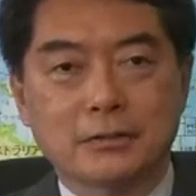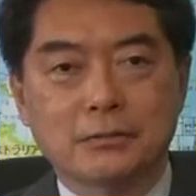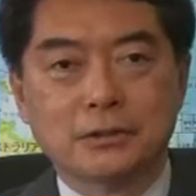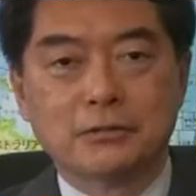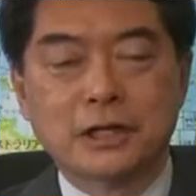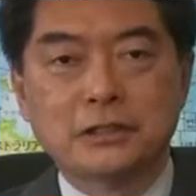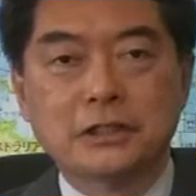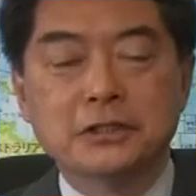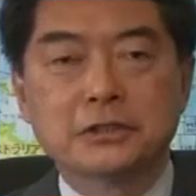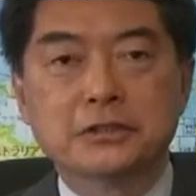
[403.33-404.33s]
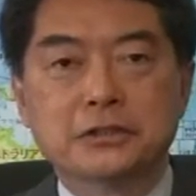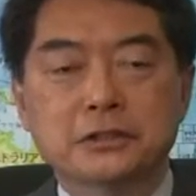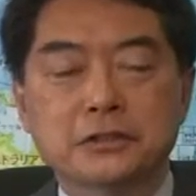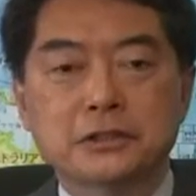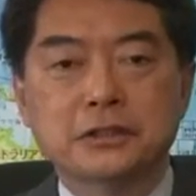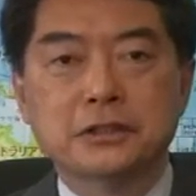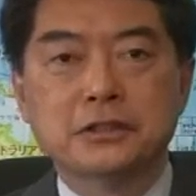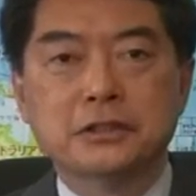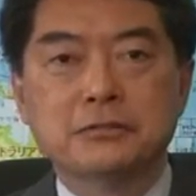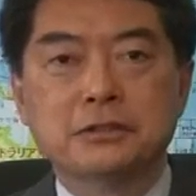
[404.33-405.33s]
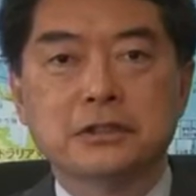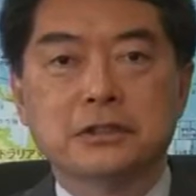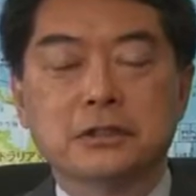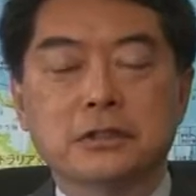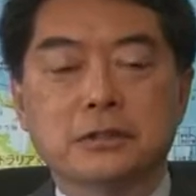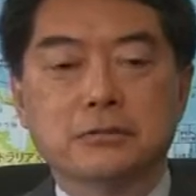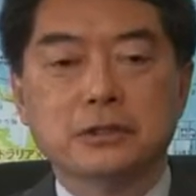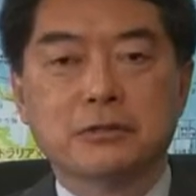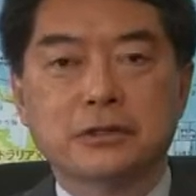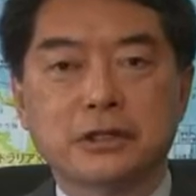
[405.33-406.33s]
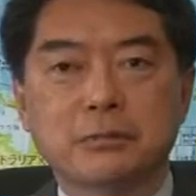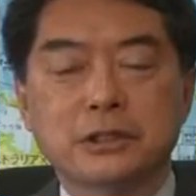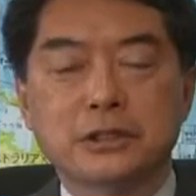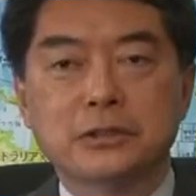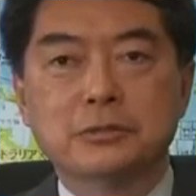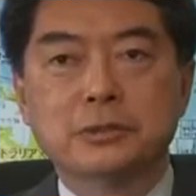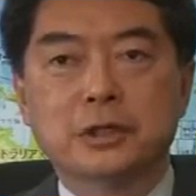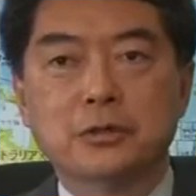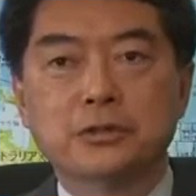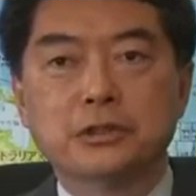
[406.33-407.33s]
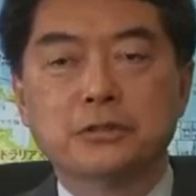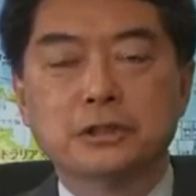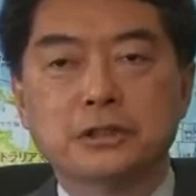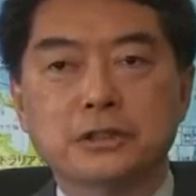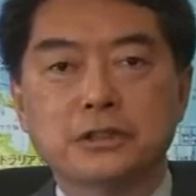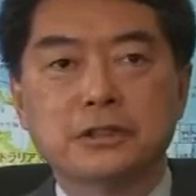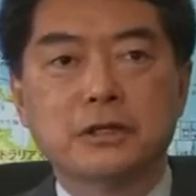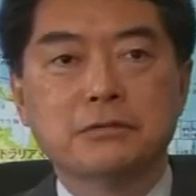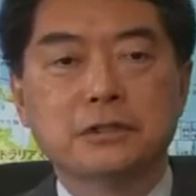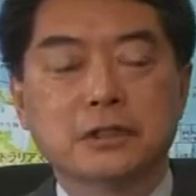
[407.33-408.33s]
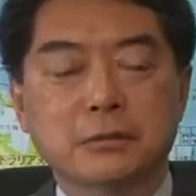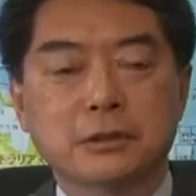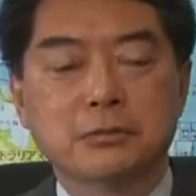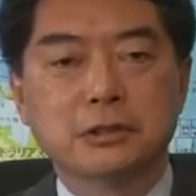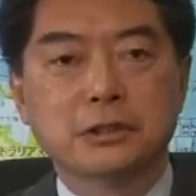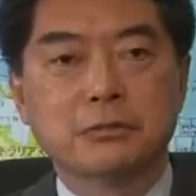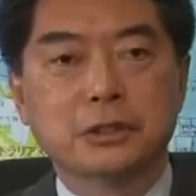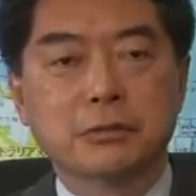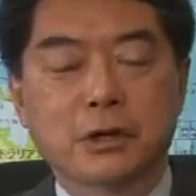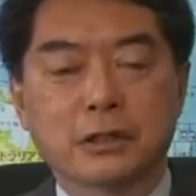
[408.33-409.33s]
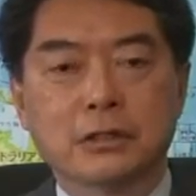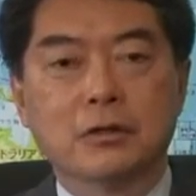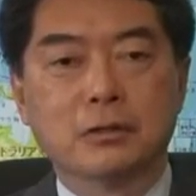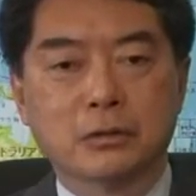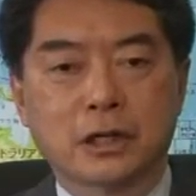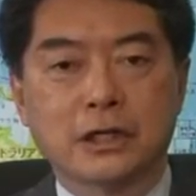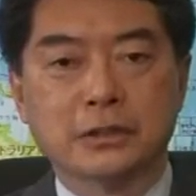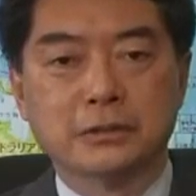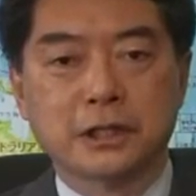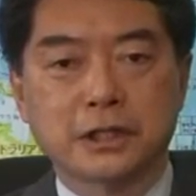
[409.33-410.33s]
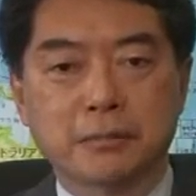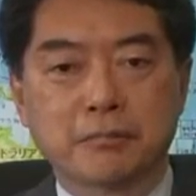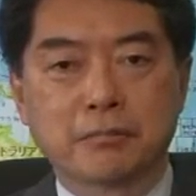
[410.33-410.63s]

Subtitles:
With a rising interest in the TCFD, we are very pleased to be hosting the TCFD Summit 2021 online today.